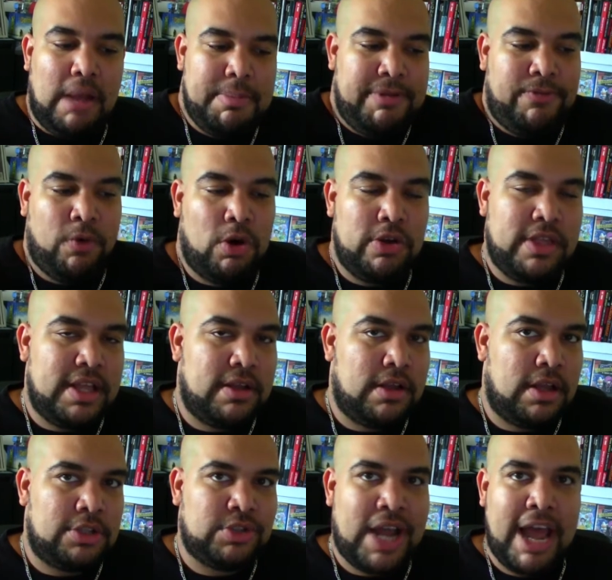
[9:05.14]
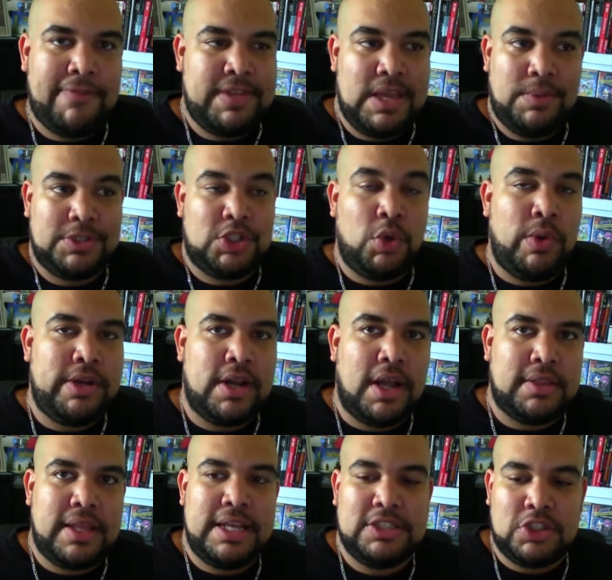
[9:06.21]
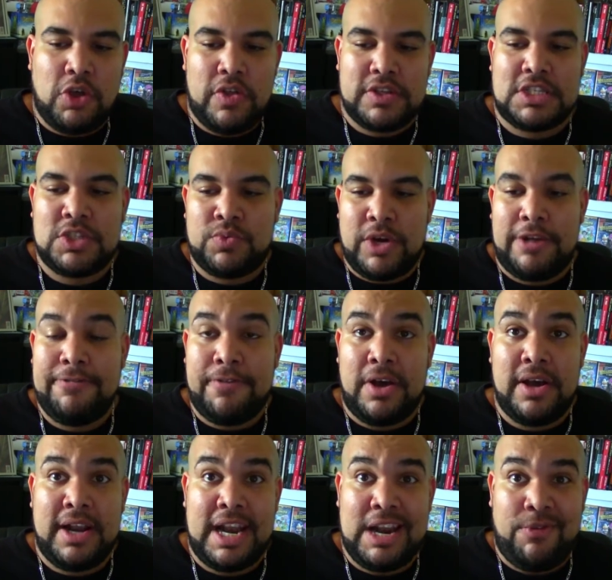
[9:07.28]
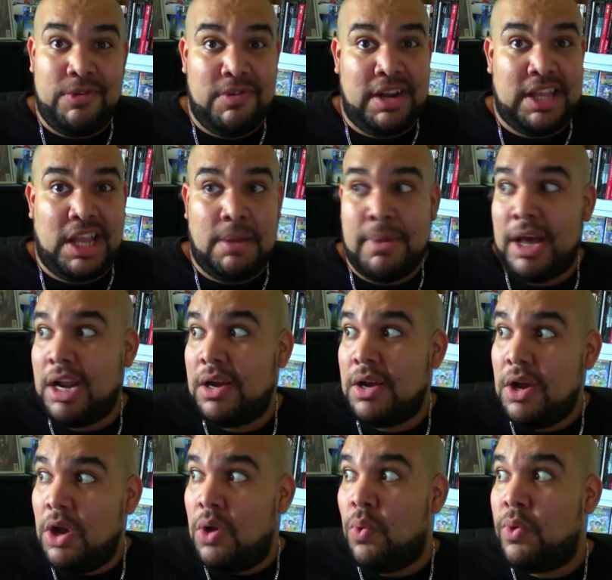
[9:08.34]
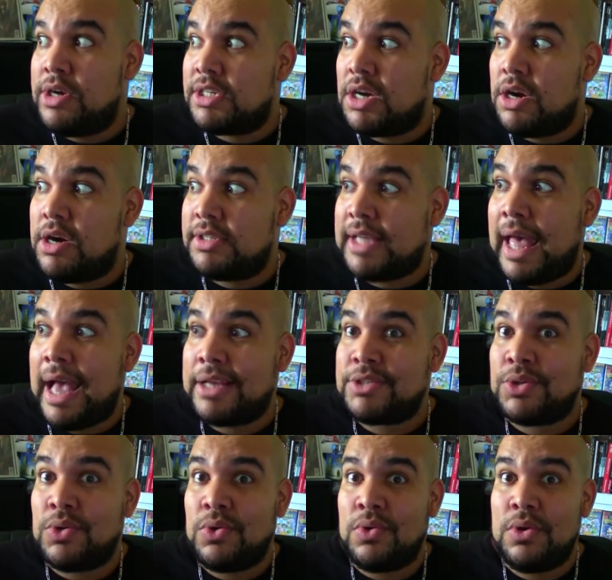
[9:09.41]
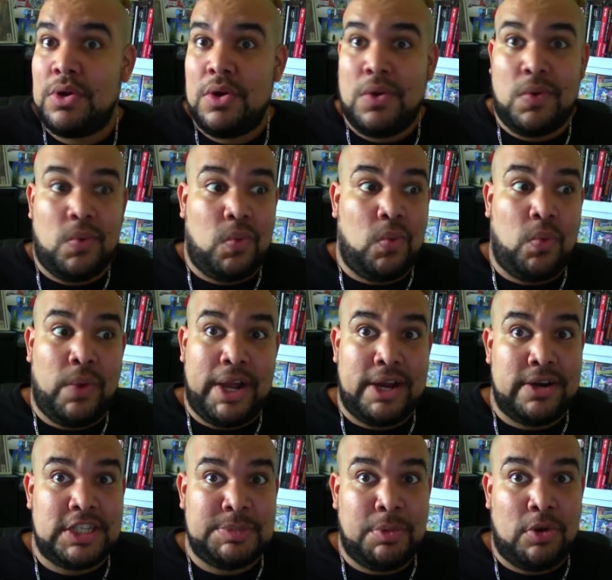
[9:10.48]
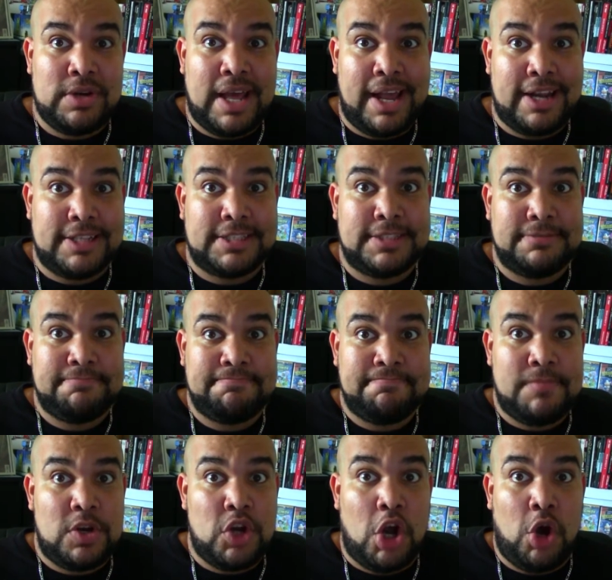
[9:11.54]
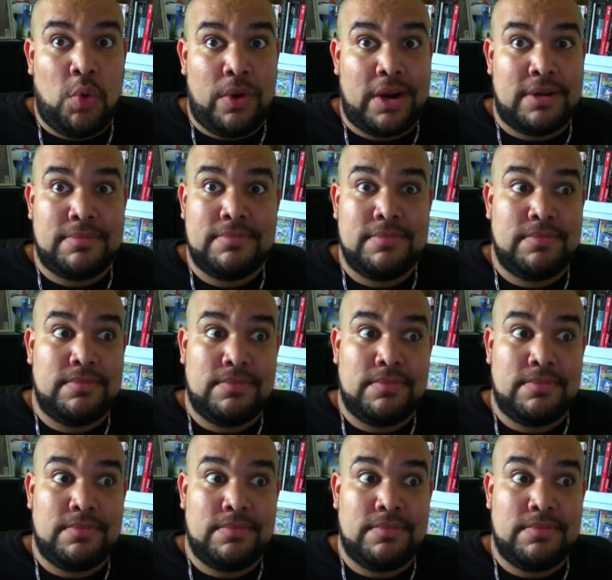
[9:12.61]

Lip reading: before the draft, he was doing nothing, so this is really fun. And if we really think about it, where's Curtis Axel? Where is Bo Dallas? Nowhere.